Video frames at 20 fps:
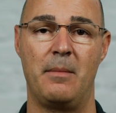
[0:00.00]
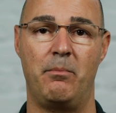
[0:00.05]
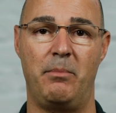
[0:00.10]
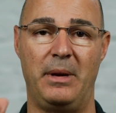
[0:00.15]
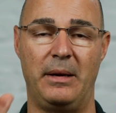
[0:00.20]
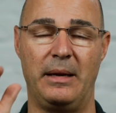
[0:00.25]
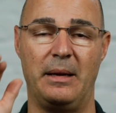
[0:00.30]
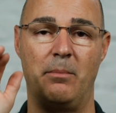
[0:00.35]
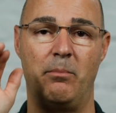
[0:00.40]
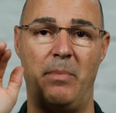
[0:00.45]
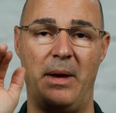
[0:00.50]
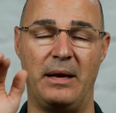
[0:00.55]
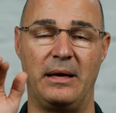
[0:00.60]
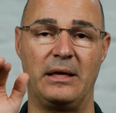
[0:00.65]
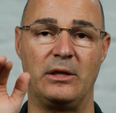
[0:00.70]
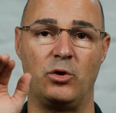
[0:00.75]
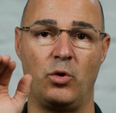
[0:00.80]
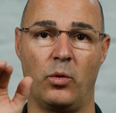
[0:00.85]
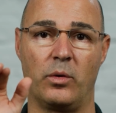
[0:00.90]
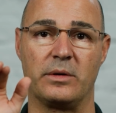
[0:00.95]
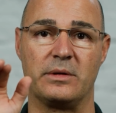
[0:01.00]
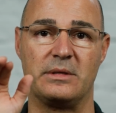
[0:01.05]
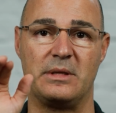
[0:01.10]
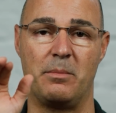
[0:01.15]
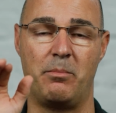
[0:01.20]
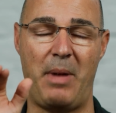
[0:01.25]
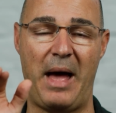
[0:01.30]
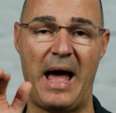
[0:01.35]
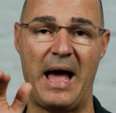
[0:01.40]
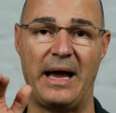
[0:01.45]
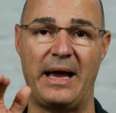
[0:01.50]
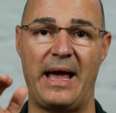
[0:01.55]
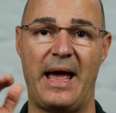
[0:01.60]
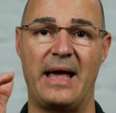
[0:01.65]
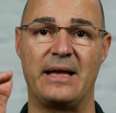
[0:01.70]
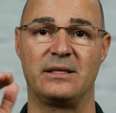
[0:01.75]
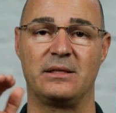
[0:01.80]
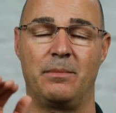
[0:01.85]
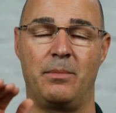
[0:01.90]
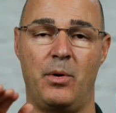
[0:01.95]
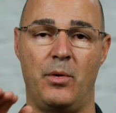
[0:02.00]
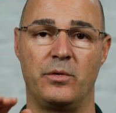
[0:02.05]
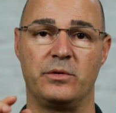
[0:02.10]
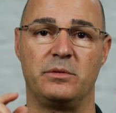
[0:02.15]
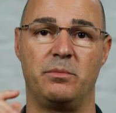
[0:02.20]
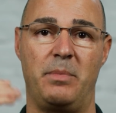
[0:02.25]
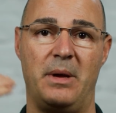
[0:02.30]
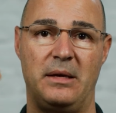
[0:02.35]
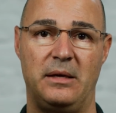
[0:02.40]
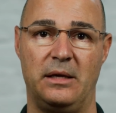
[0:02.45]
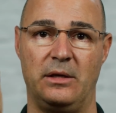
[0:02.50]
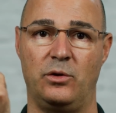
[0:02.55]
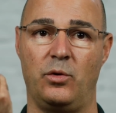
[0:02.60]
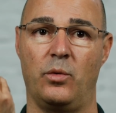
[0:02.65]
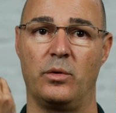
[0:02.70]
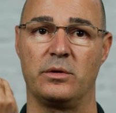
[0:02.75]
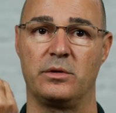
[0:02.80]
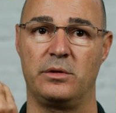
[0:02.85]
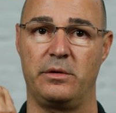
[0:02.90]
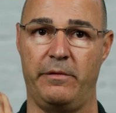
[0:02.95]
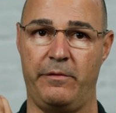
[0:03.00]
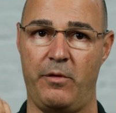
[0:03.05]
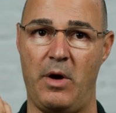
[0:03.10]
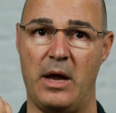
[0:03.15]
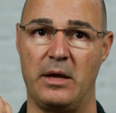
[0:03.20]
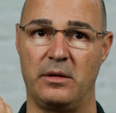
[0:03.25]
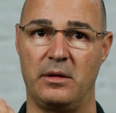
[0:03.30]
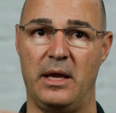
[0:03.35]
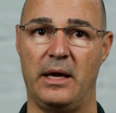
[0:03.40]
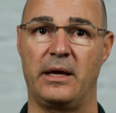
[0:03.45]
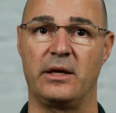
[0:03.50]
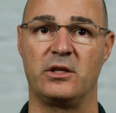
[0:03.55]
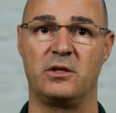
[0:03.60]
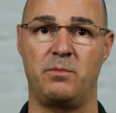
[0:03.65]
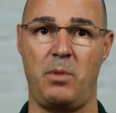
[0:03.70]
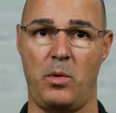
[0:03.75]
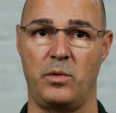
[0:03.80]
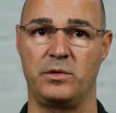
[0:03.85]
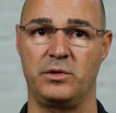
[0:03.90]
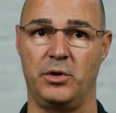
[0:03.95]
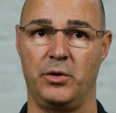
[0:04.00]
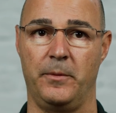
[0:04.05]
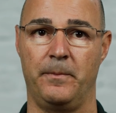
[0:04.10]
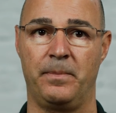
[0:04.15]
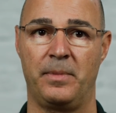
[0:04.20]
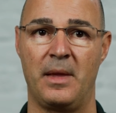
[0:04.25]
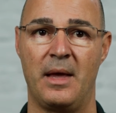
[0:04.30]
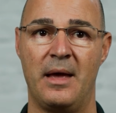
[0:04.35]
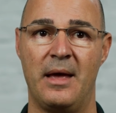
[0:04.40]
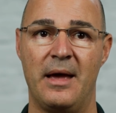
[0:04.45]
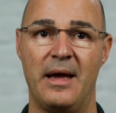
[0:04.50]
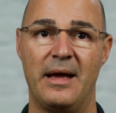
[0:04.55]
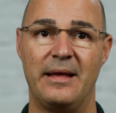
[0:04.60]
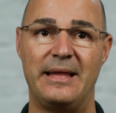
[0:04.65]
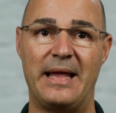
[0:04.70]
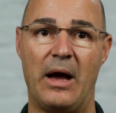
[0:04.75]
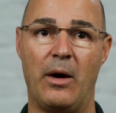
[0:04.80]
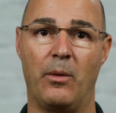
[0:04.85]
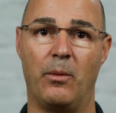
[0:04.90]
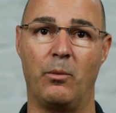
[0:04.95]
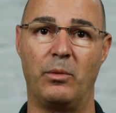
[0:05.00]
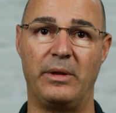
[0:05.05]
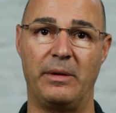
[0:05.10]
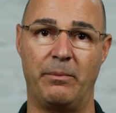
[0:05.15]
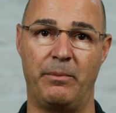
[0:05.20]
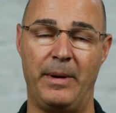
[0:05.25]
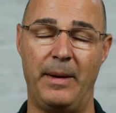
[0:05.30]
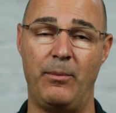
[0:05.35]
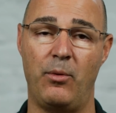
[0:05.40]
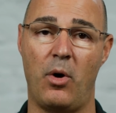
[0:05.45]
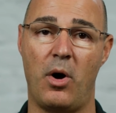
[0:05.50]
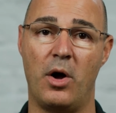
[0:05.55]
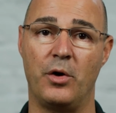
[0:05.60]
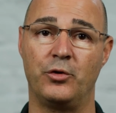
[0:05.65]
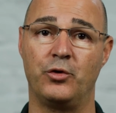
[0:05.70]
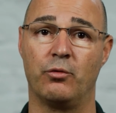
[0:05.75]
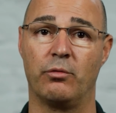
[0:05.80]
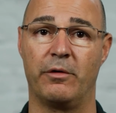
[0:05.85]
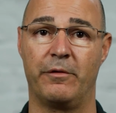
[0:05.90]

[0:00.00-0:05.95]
meaning bending towards the back as opposed to bending towards the front like it's supposed to. Now, when people also